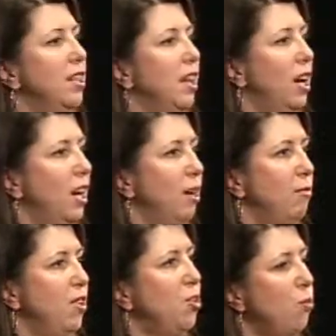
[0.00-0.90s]

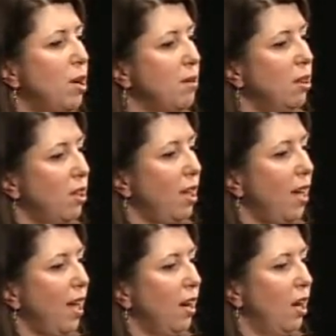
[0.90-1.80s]
then you want to be looking
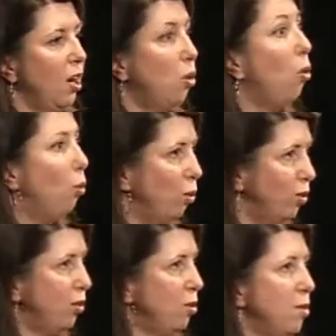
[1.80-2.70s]
at
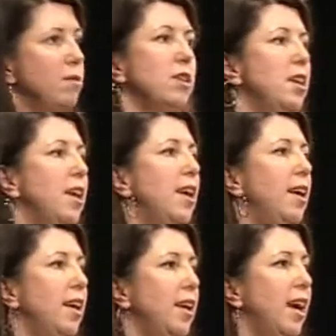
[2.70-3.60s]
cold. You want to be looking
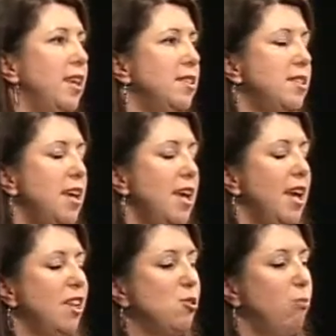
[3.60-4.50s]
at ice.
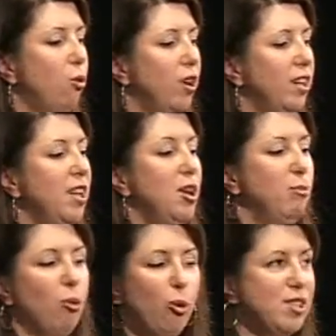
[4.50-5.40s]
And it's important,
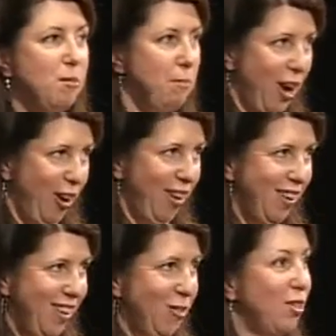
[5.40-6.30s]
more isn't better
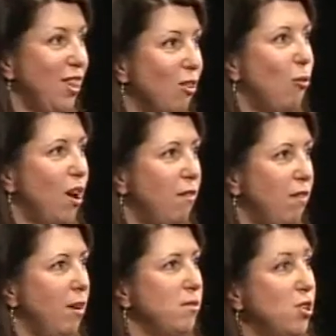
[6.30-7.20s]
with either one of
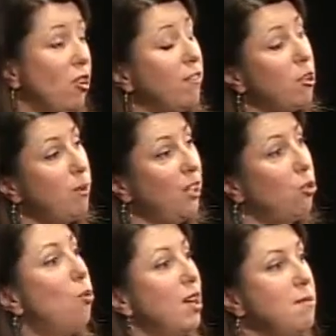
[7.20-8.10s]
them. So after about
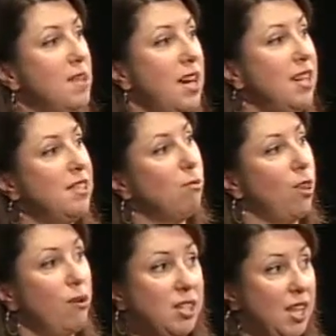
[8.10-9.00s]
20 minutes,
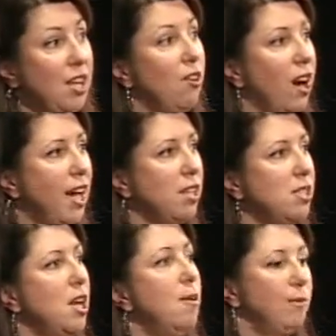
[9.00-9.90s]
whether it's heat or
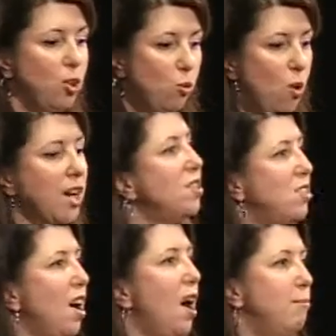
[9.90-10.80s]
ice, you want to
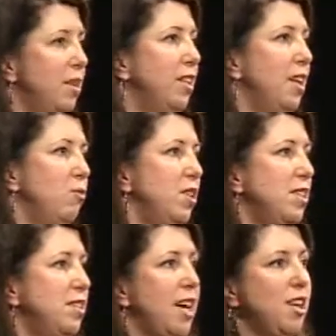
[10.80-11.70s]
stop and
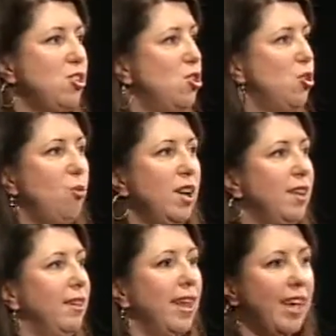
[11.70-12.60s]
reassess. You don't want to
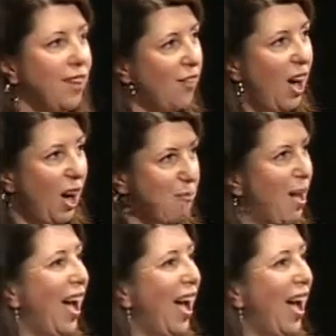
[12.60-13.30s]
lay on the hot pack.